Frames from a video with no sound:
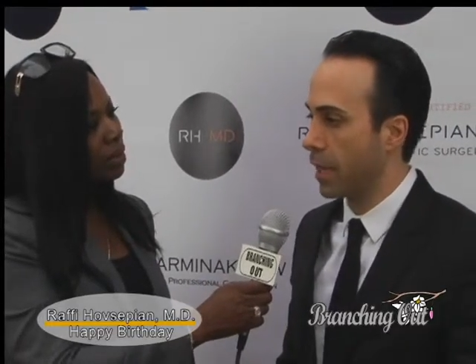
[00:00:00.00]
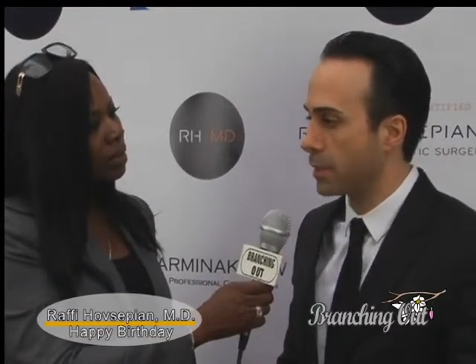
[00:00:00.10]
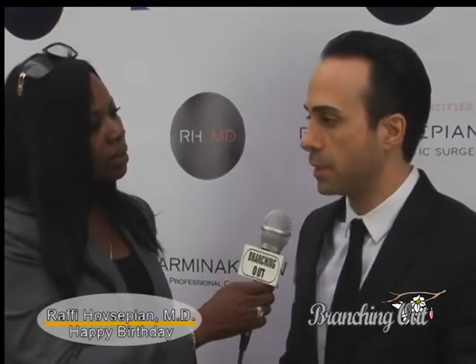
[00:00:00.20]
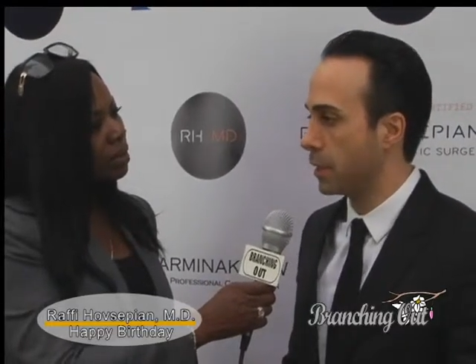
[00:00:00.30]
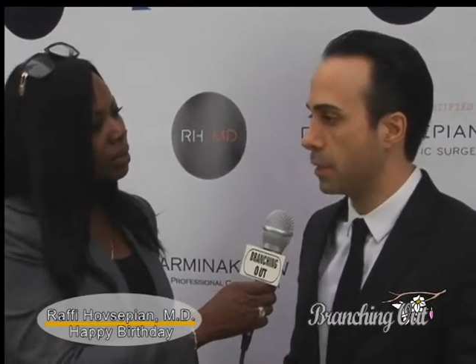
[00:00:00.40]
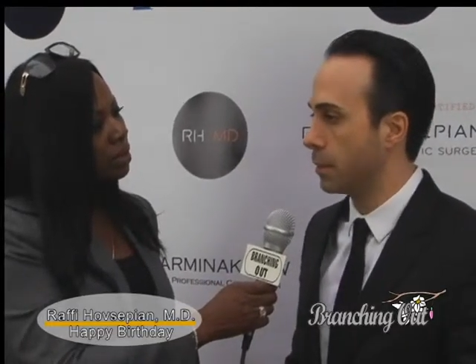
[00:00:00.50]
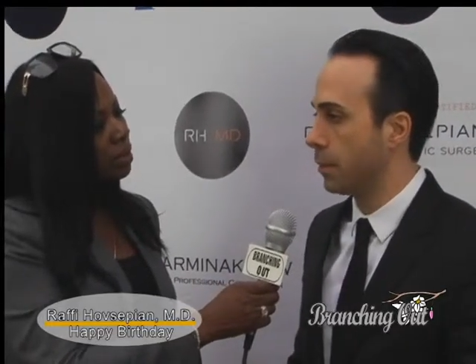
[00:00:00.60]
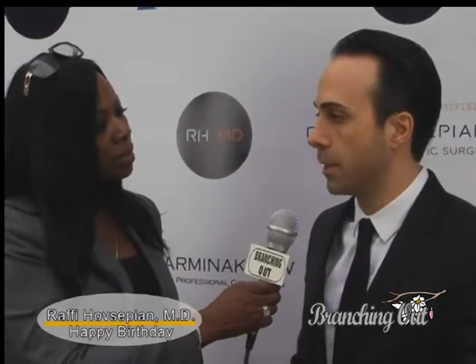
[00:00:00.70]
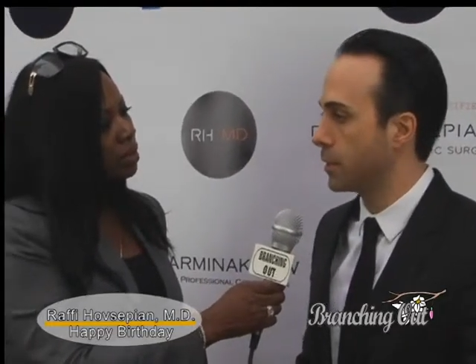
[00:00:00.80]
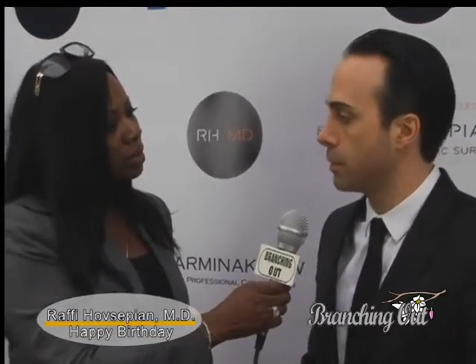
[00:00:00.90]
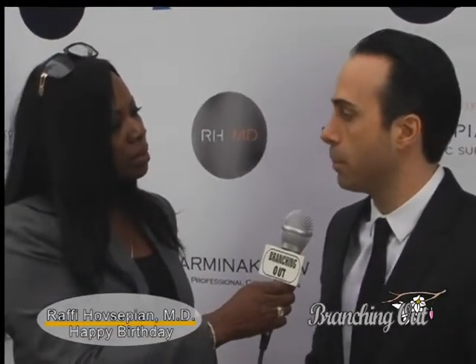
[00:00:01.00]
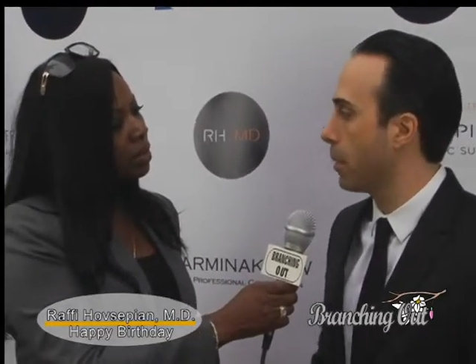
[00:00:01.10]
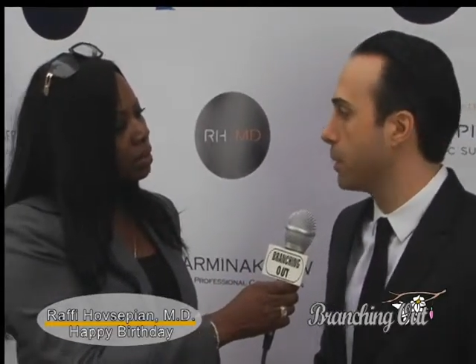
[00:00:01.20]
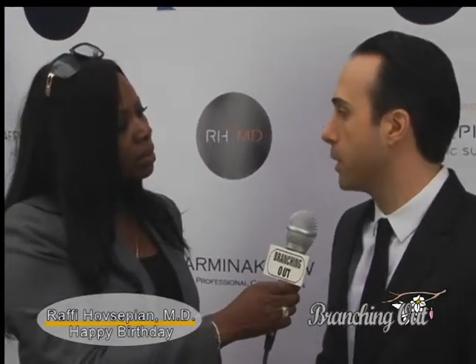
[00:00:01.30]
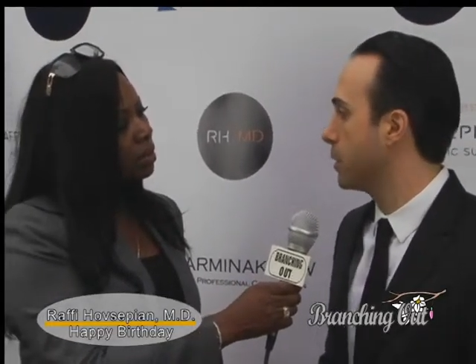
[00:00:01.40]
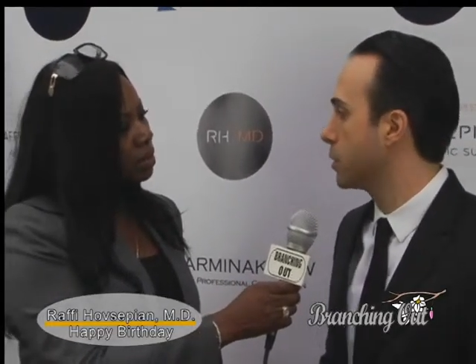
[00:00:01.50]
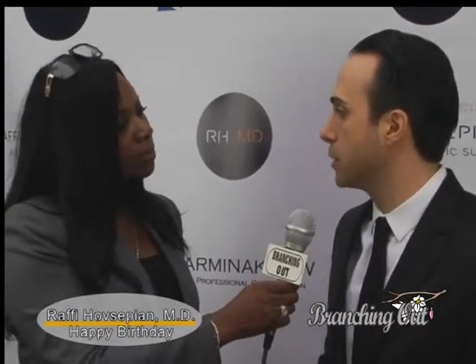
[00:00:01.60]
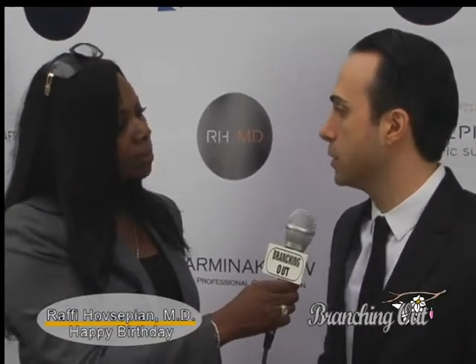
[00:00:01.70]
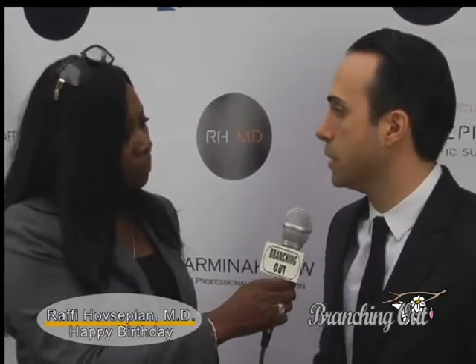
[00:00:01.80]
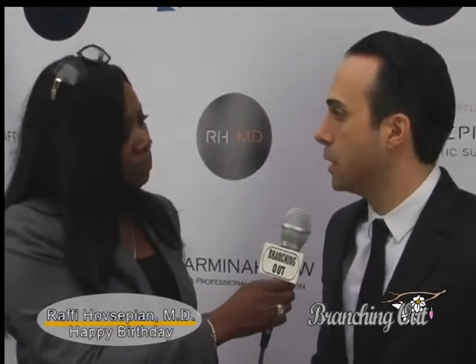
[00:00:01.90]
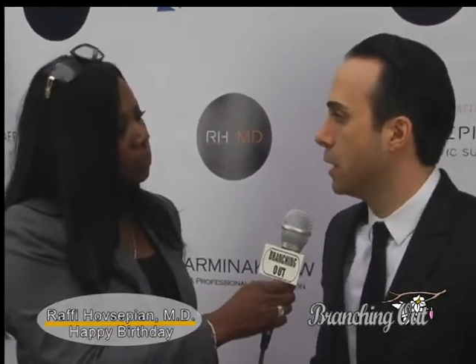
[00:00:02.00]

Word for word: excellent patient population.